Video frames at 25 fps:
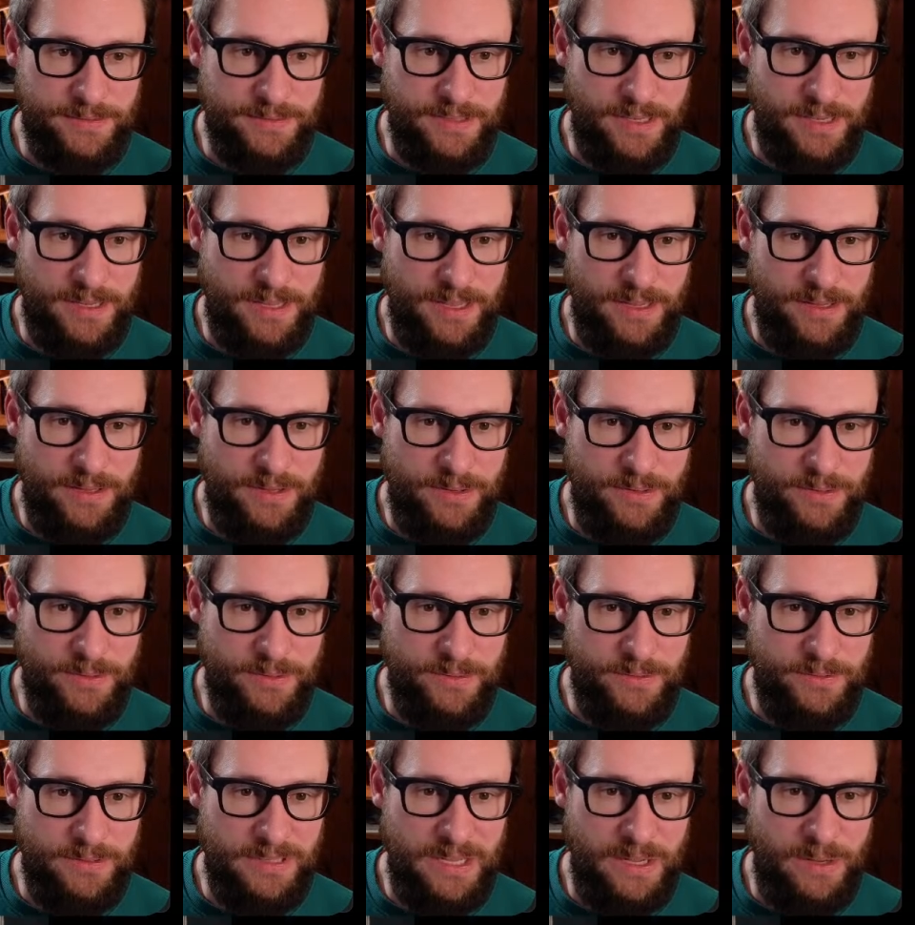Okay,
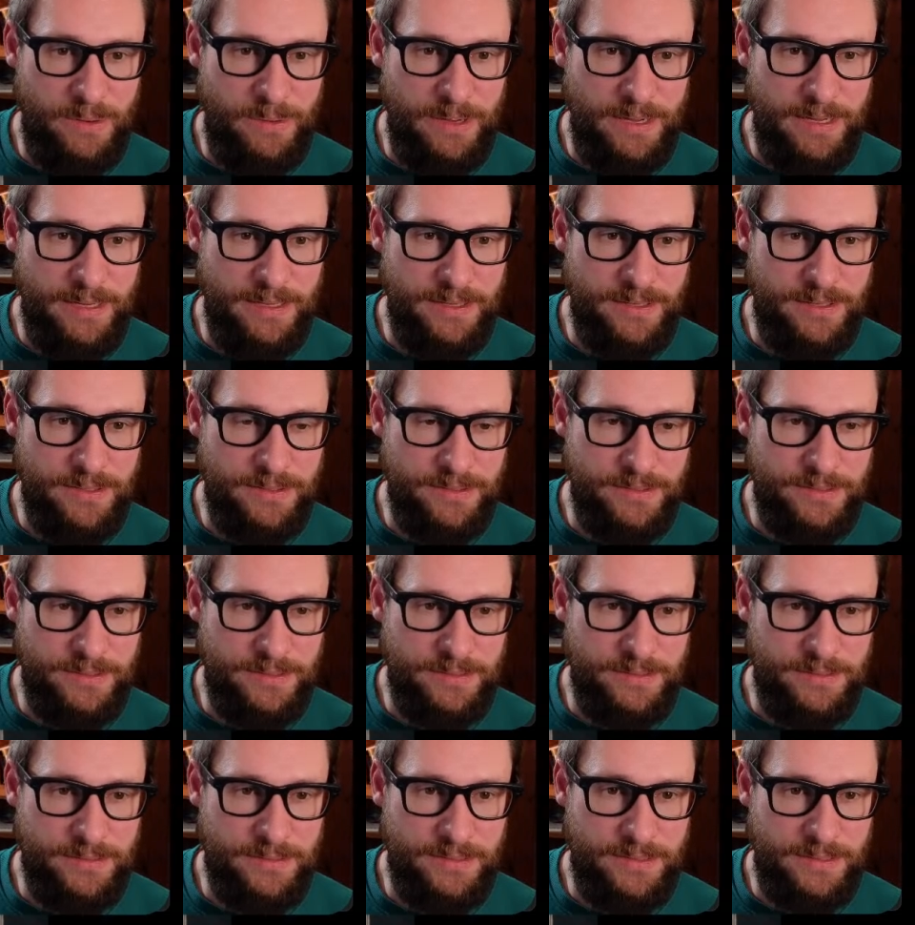cool. Low
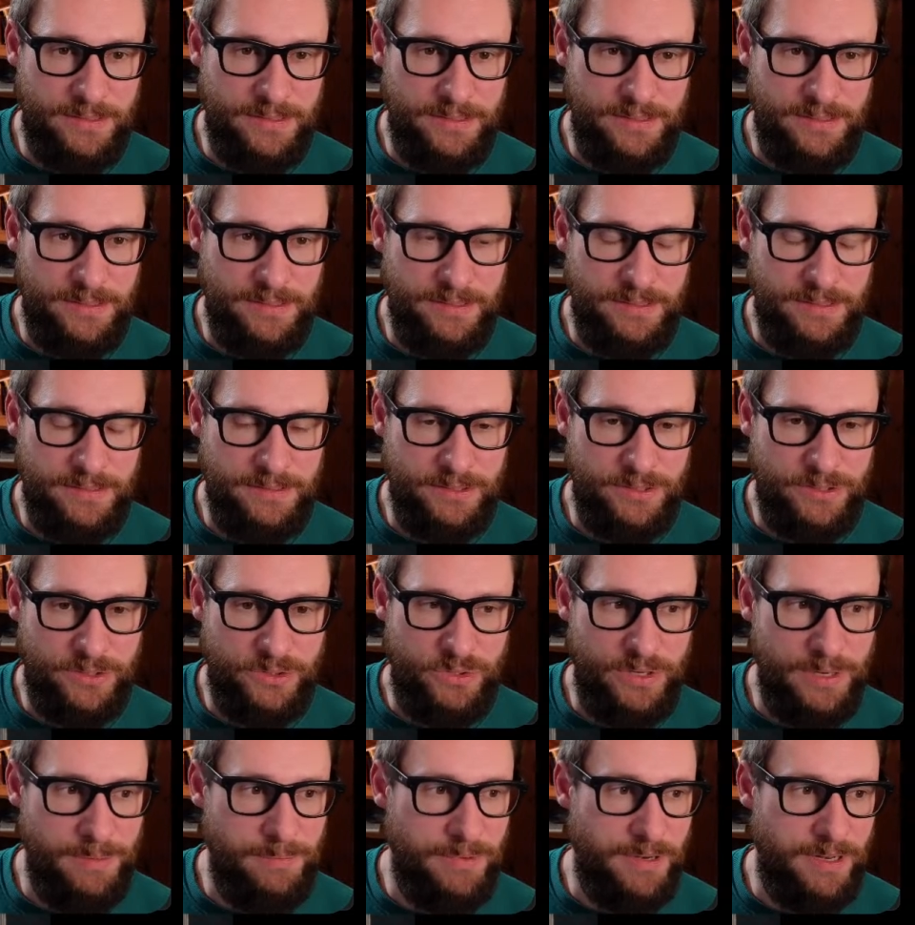angle,
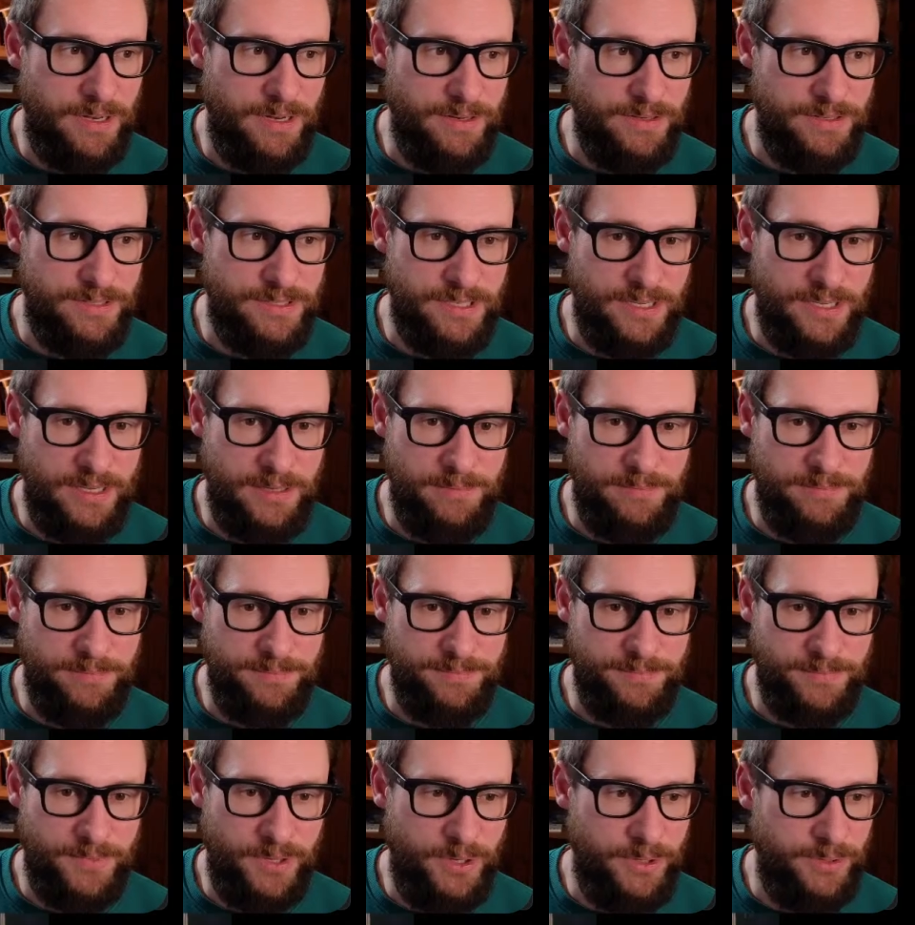stream close up.
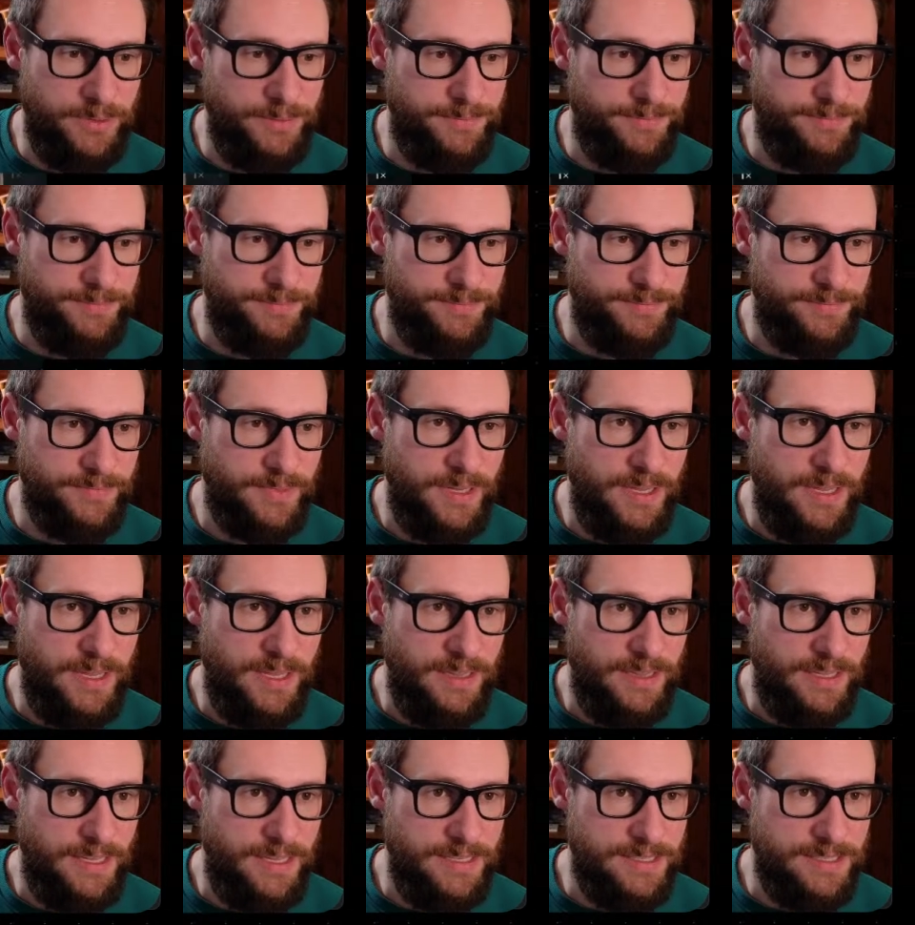Cool.
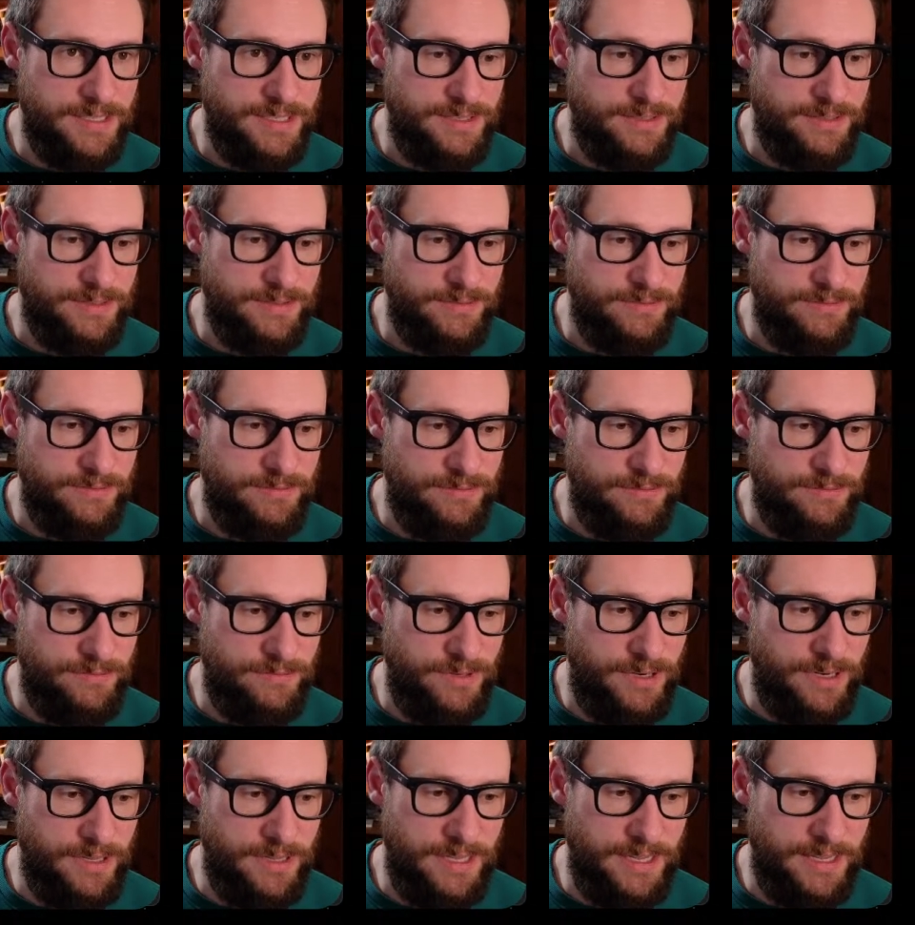Let's
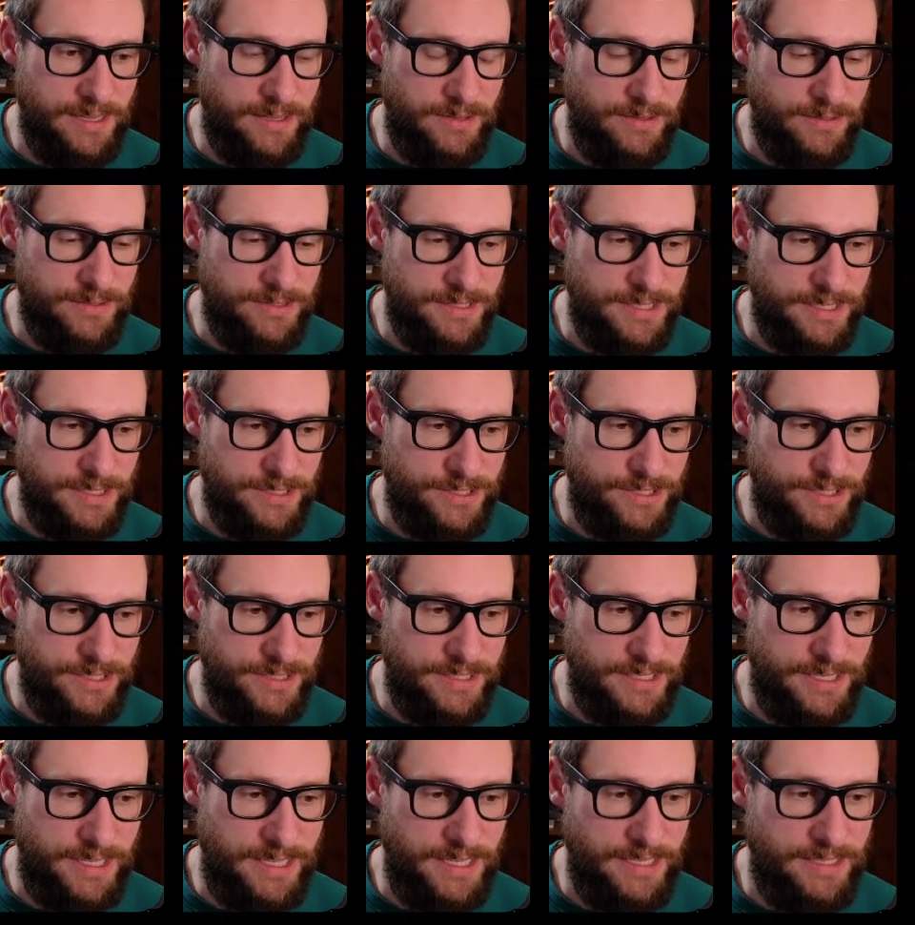run that contact sheet
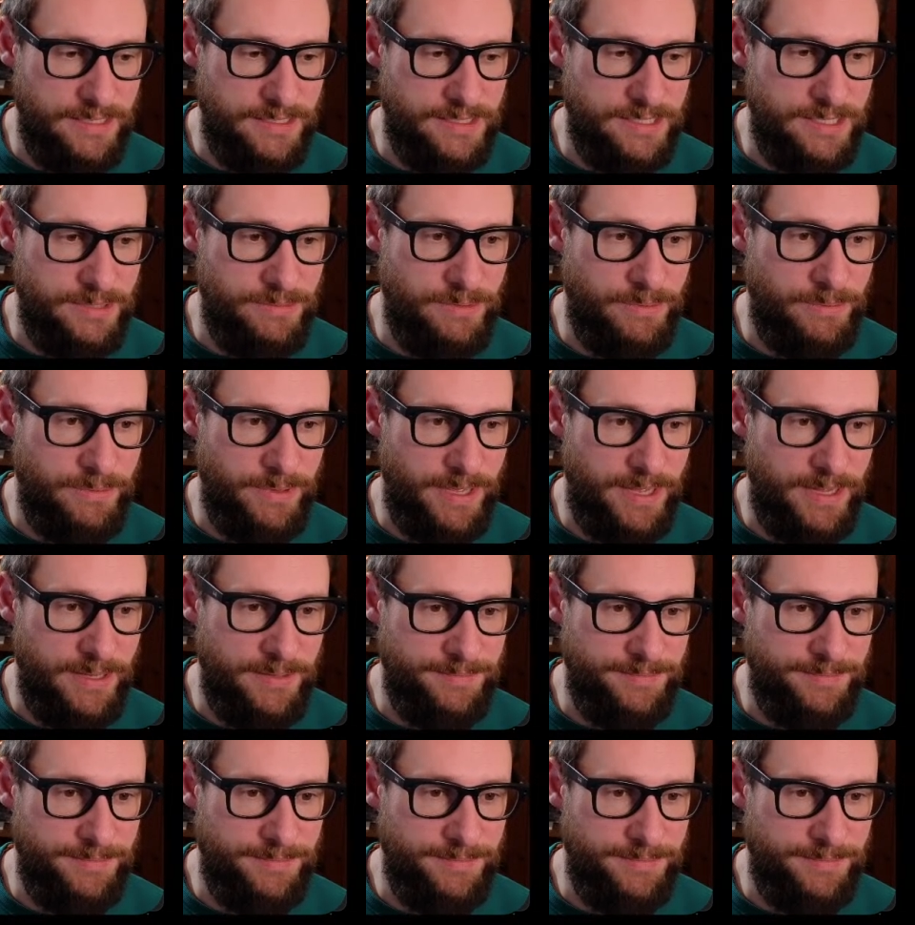again, see what we get.